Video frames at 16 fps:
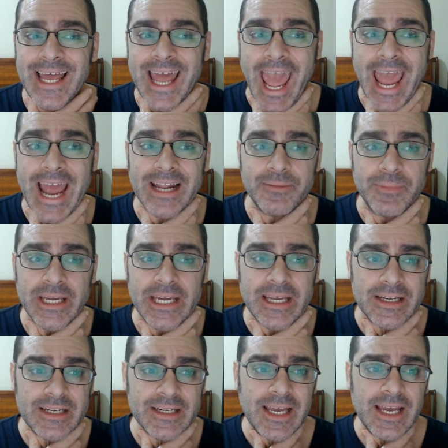
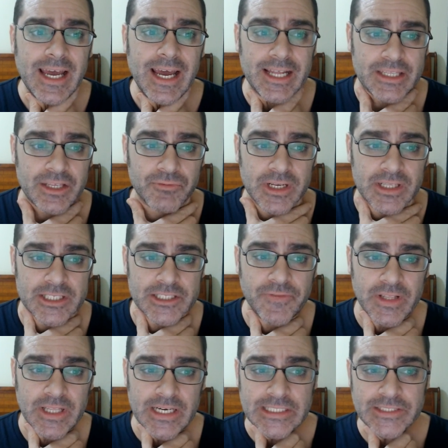
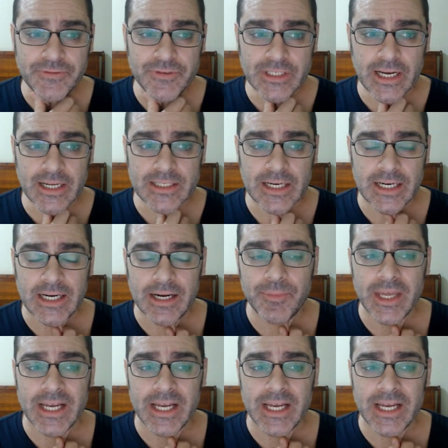admin@therealistphilosopher.com.